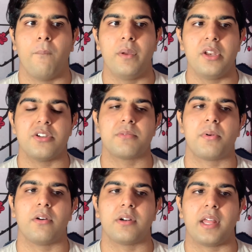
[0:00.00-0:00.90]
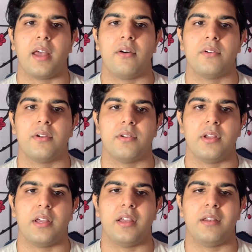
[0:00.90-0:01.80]
we just broke down
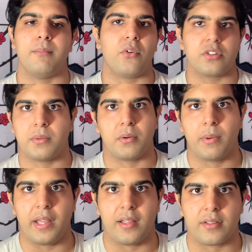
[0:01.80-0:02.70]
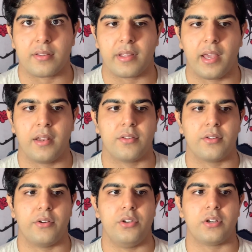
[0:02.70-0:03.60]
in multiple ways. And
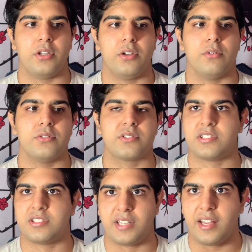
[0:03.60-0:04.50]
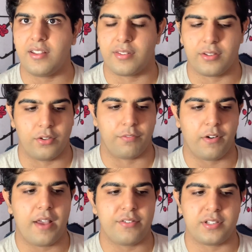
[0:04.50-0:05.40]
so you can use sticks,
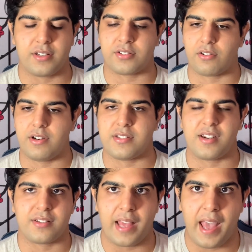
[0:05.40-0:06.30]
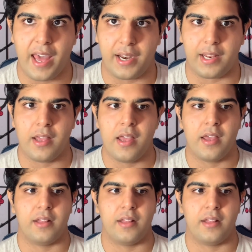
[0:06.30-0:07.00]
5, 6, 3, 6, adding.